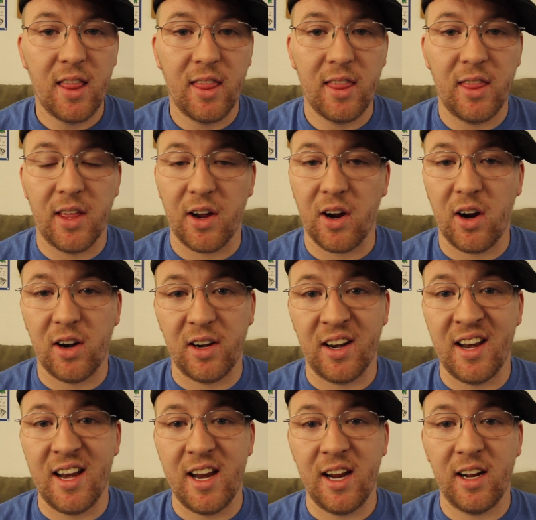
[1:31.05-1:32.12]
There aren't
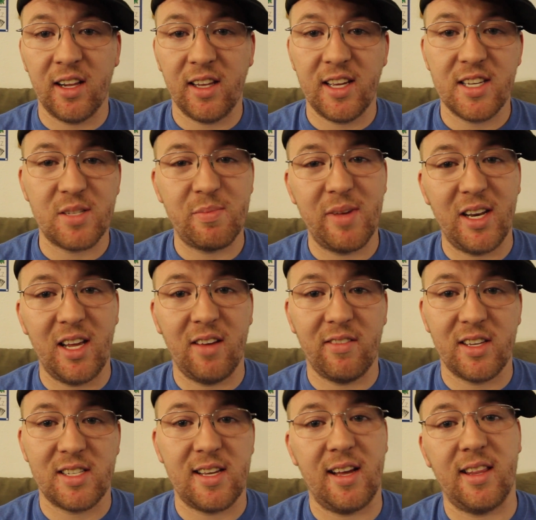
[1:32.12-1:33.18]
nearly as many of
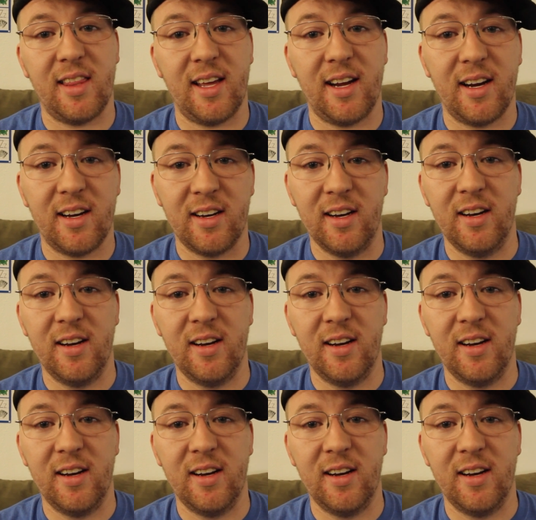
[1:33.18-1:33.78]
us out there